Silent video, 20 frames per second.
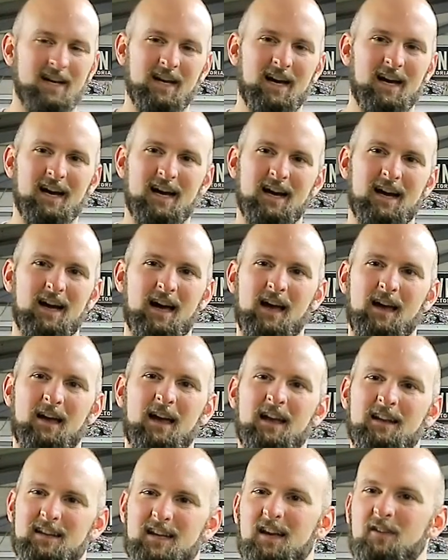
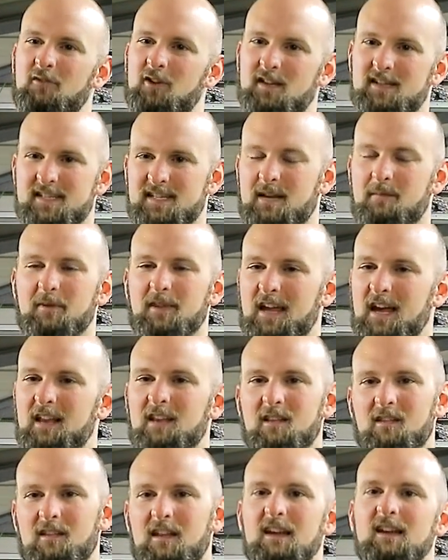and get rid of some of
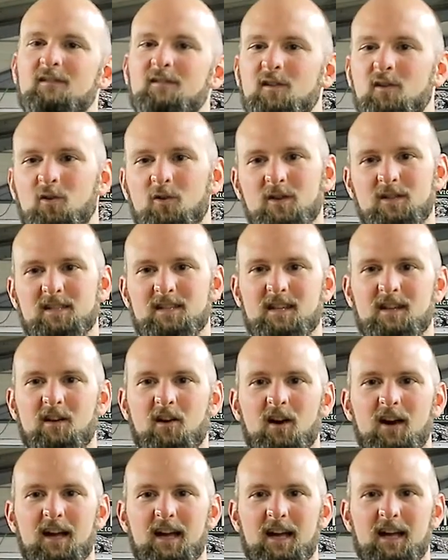that leaf noise that
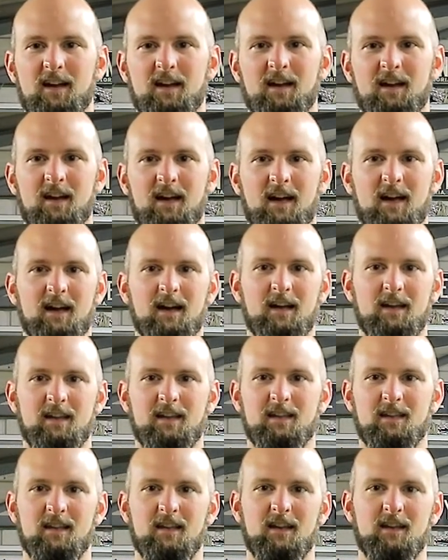I had
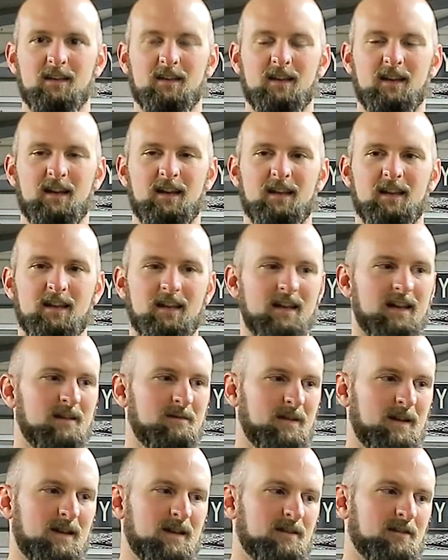in the
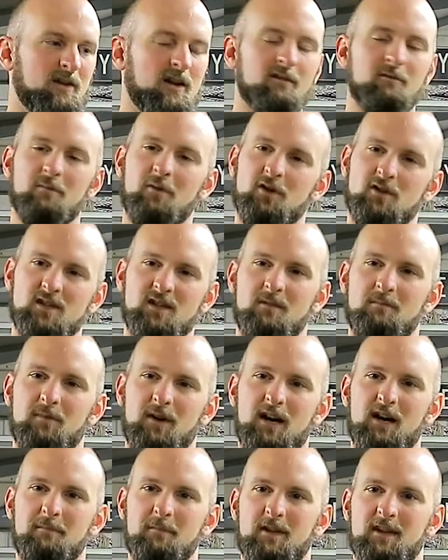glove box
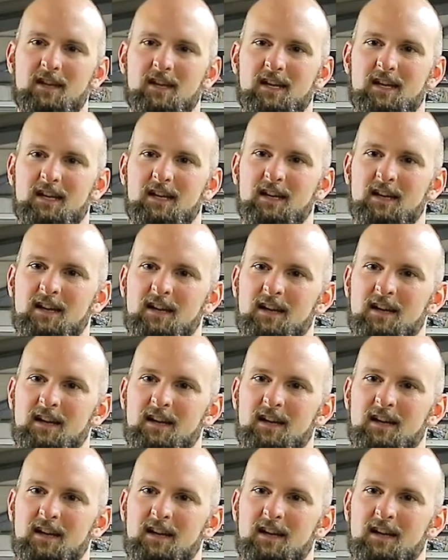compartment there.